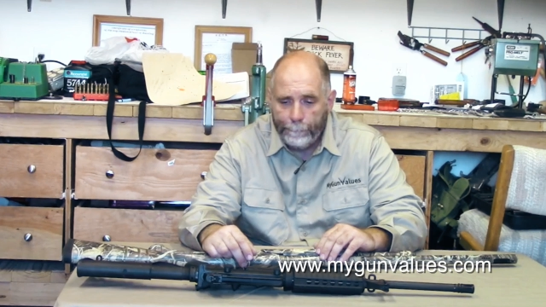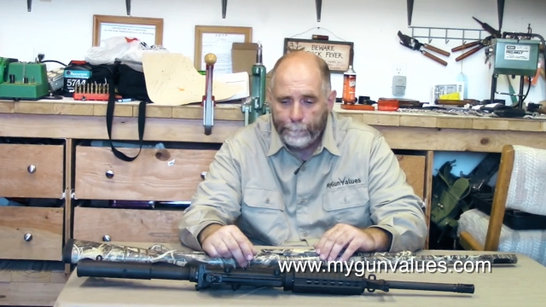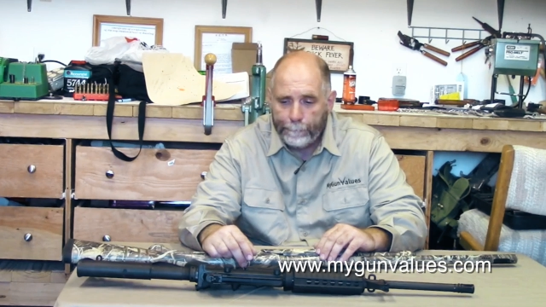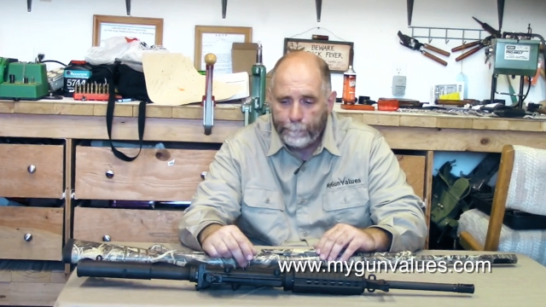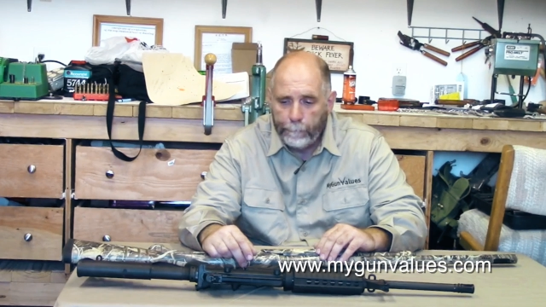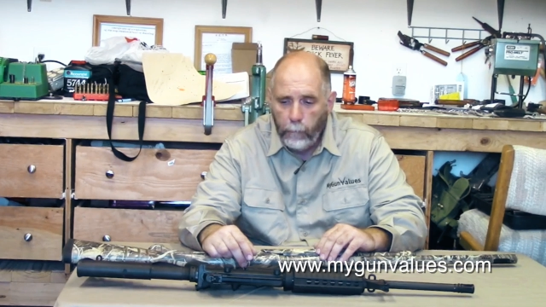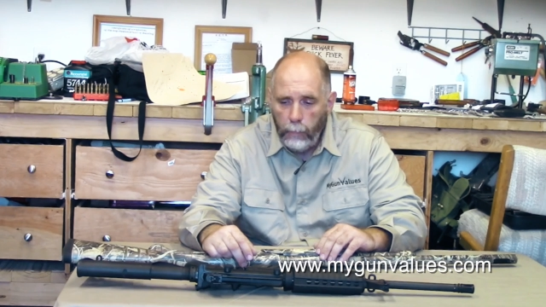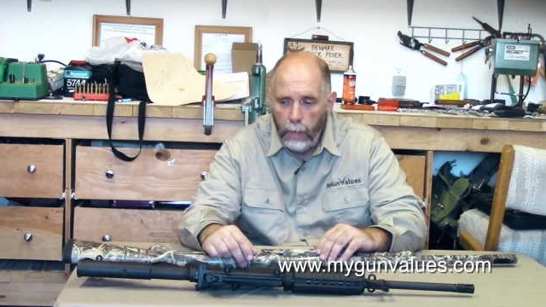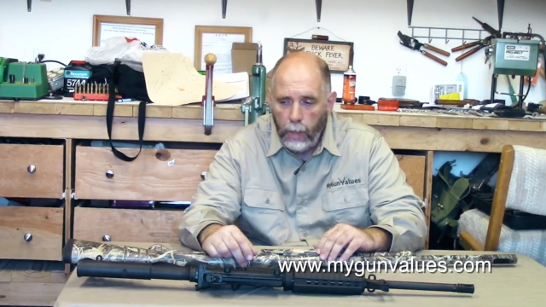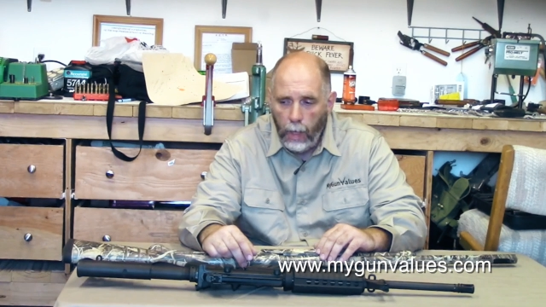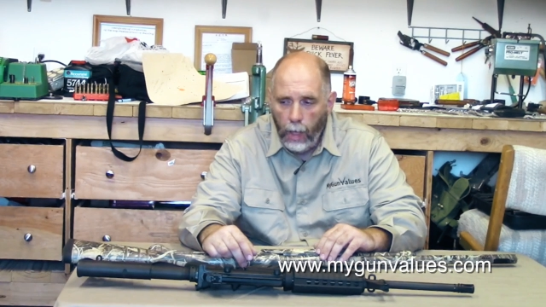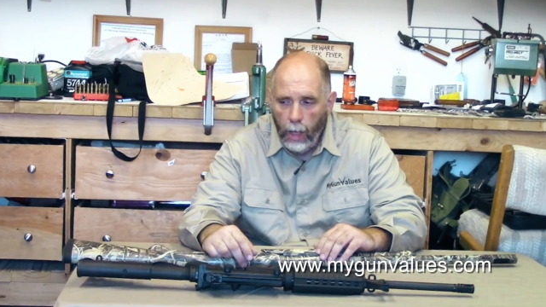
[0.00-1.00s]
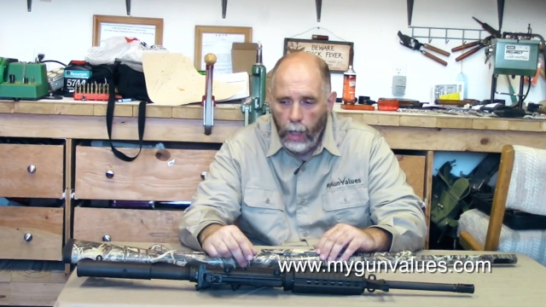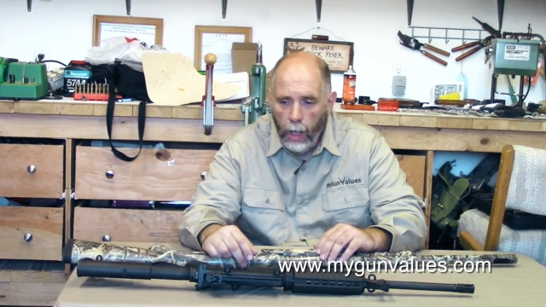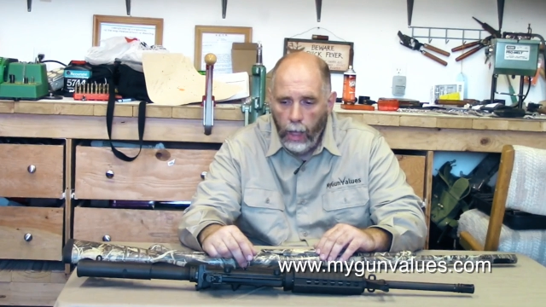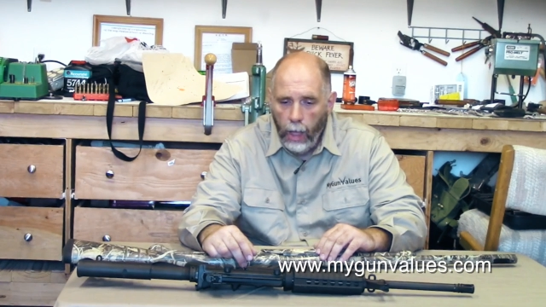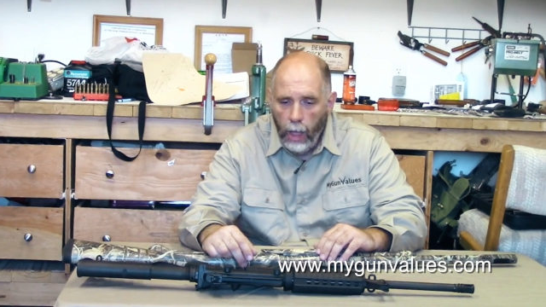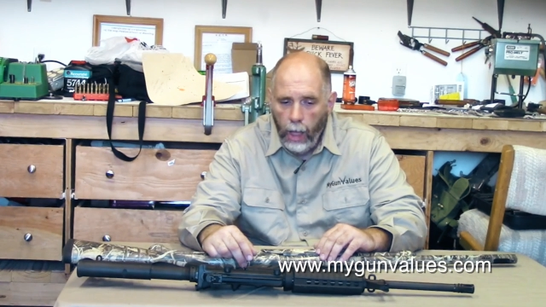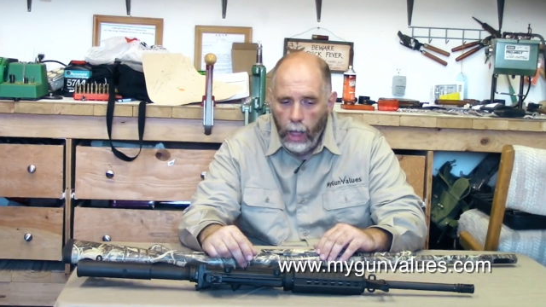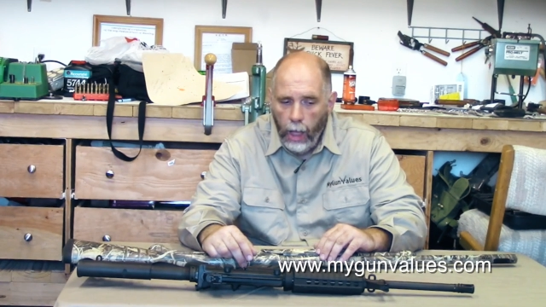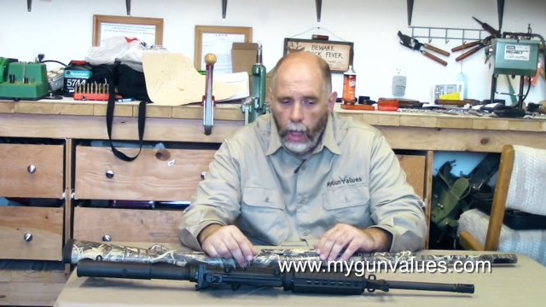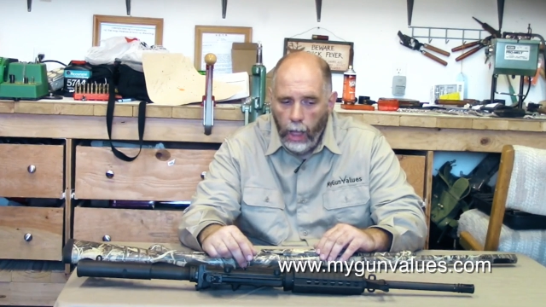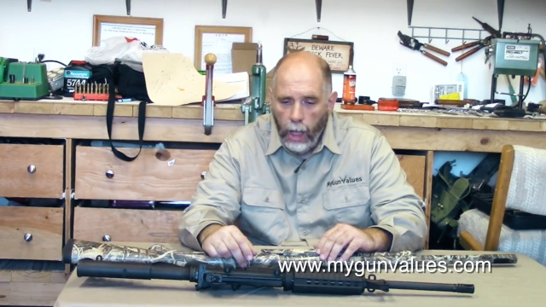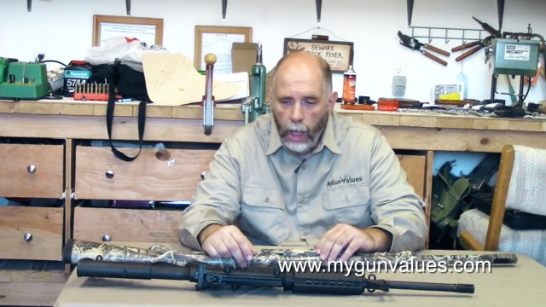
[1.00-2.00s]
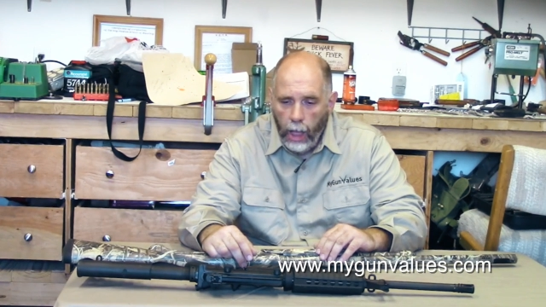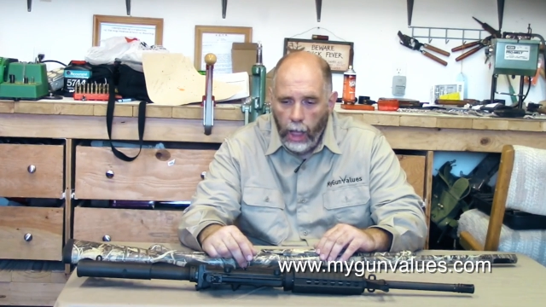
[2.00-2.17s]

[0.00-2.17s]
Nobody speaks.